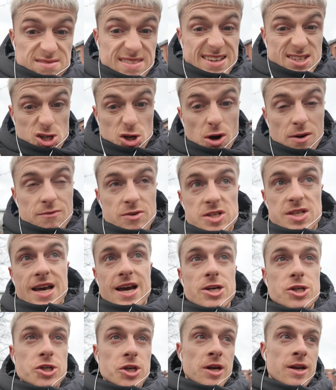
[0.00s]
There's a
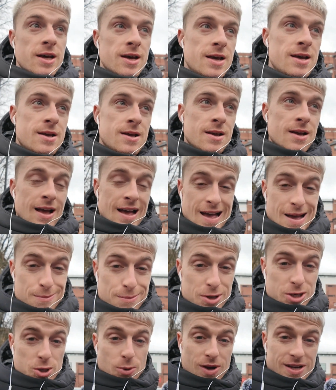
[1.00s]
conversation.
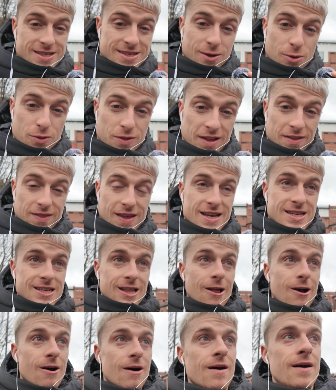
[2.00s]
But do I still think
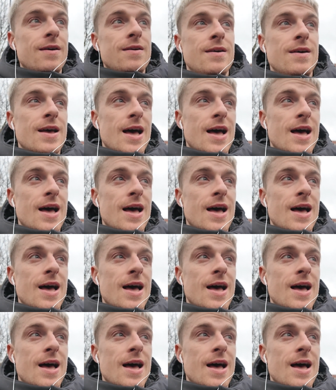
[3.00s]
this lot